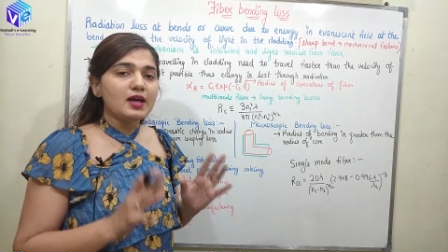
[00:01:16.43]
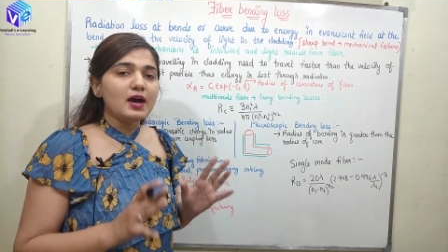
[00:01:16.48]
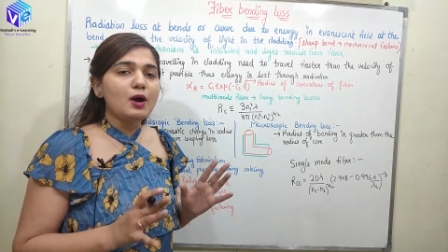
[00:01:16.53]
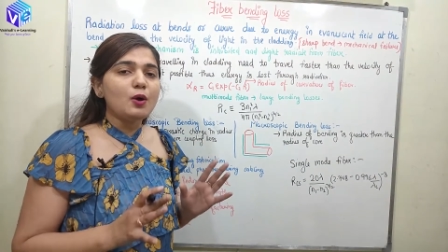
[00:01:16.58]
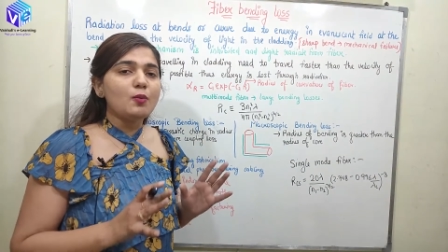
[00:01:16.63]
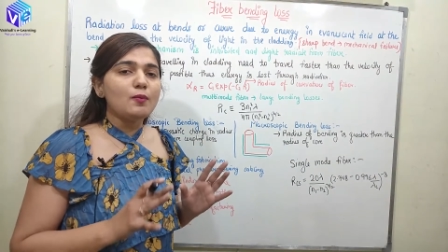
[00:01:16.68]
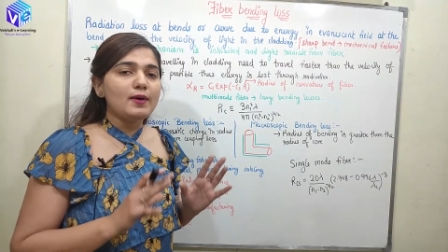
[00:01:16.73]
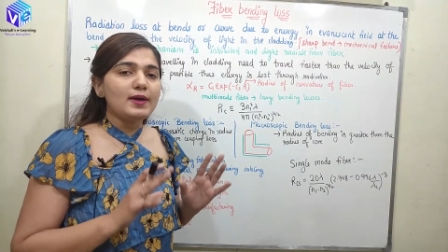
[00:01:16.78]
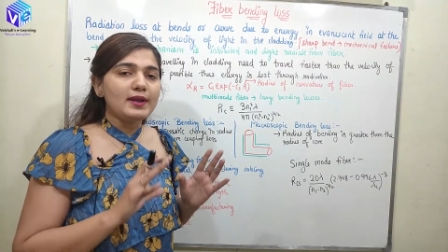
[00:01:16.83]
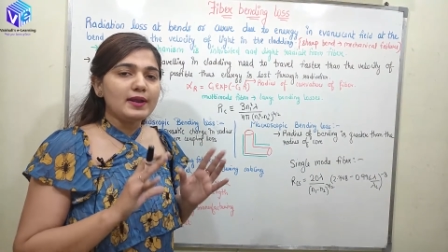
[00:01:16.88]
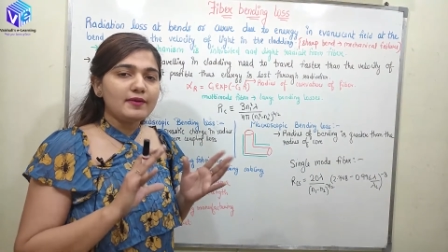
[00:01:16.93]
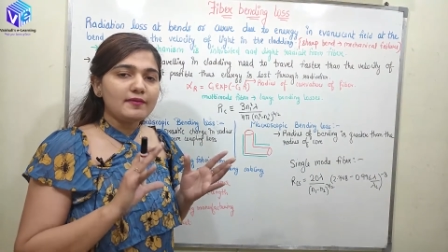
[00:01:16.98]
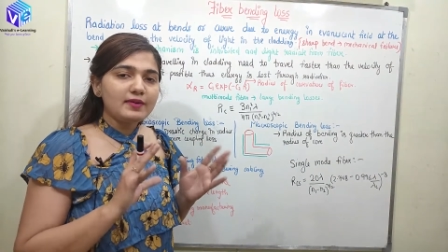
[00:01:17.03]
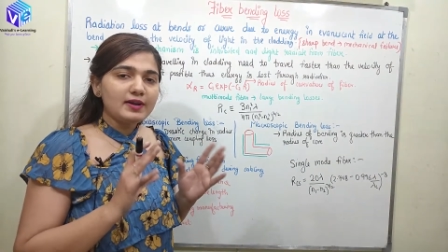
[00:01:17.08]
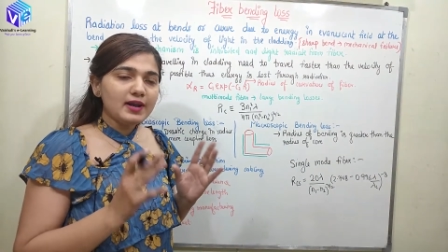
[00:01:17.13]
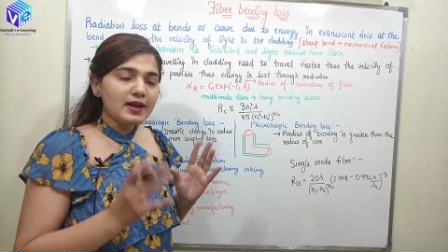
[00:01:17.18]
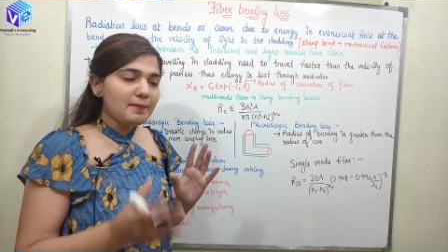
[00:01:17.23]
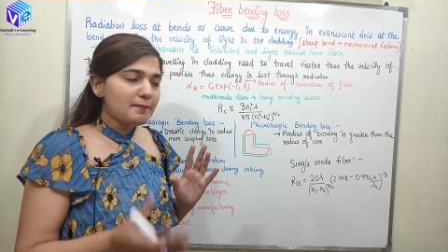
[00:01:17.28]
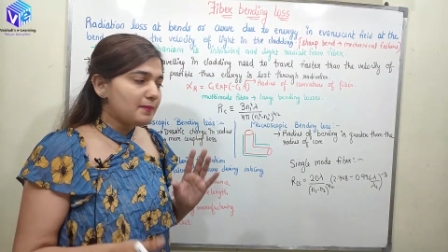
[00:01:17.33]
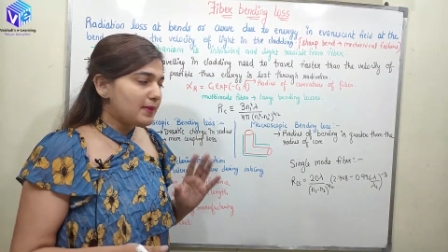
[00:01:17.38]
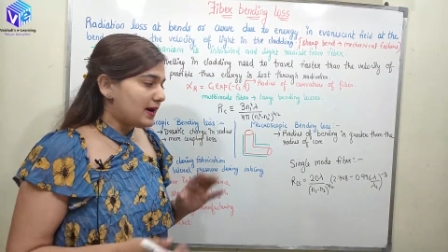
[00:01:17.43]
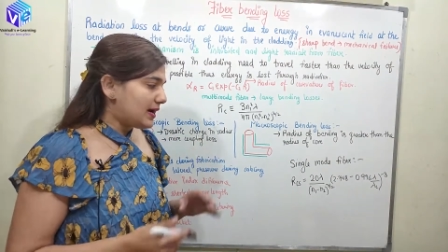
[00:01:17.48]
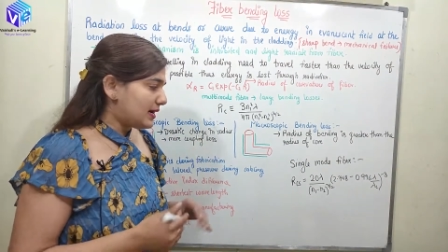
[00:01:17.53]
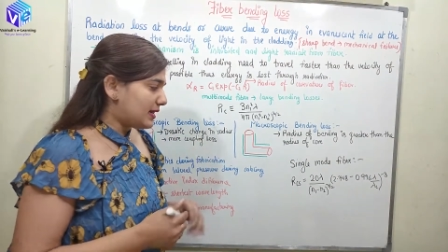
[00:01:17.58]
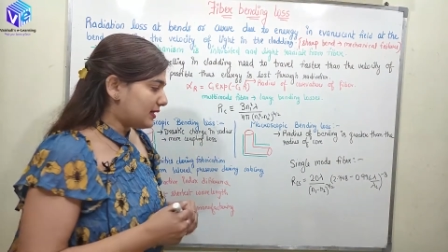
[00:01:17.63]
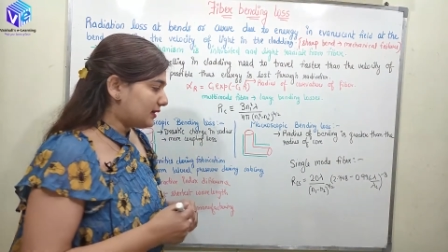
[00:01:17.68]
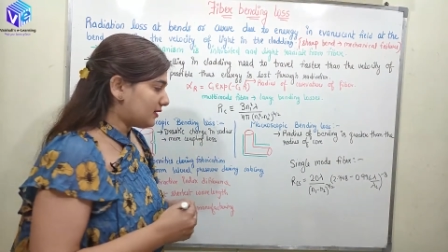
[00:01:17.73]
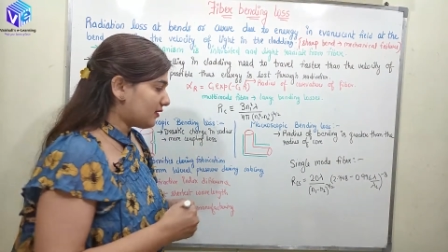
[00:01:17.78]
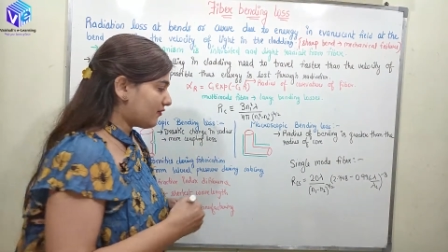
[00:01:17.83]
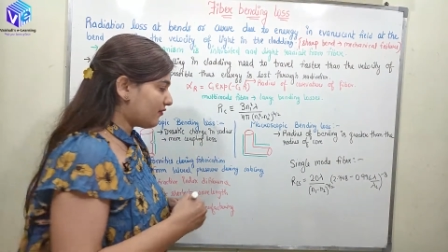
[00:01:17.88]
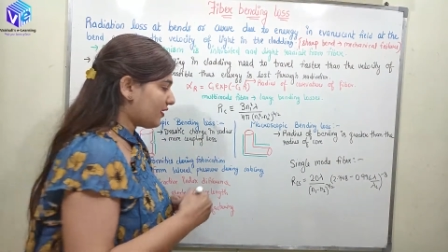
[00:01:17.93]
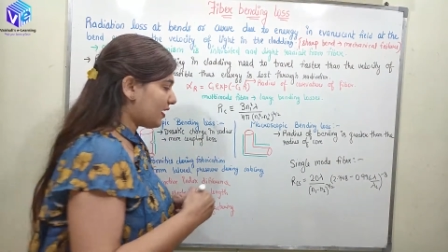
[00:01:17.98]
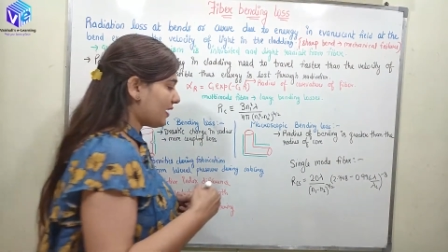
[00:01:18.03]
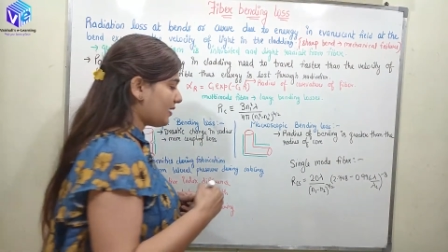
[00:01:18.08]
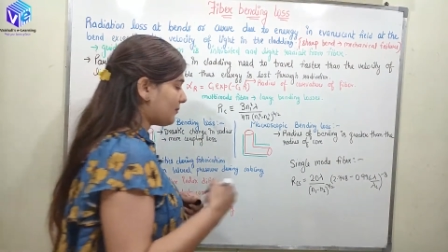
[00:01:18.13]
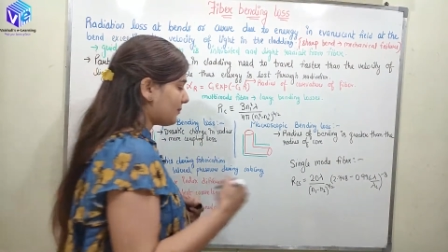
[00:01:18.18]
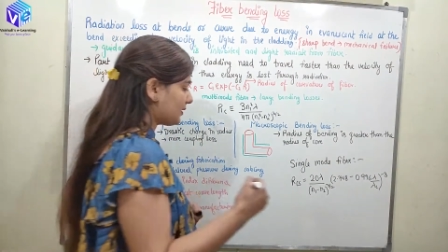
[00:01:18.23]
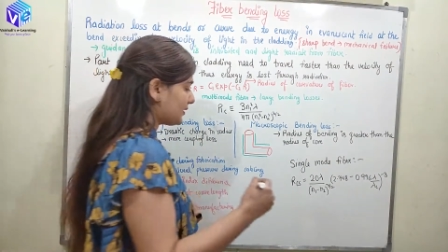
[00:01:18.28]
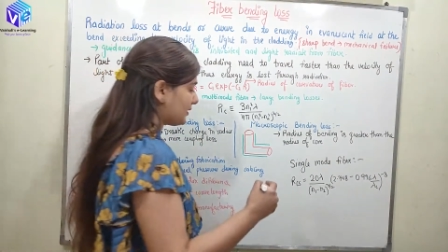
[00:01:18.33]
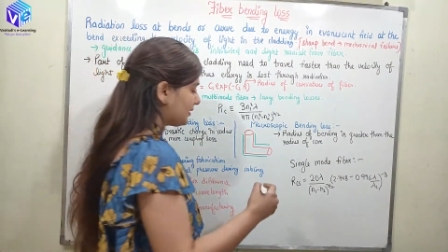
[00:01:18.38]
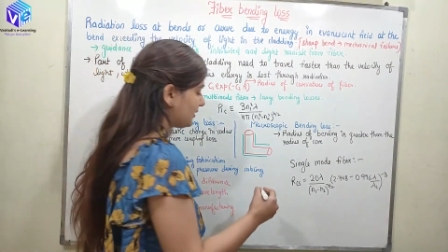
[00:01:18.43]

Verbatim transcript: now whenever i'm bending the fiber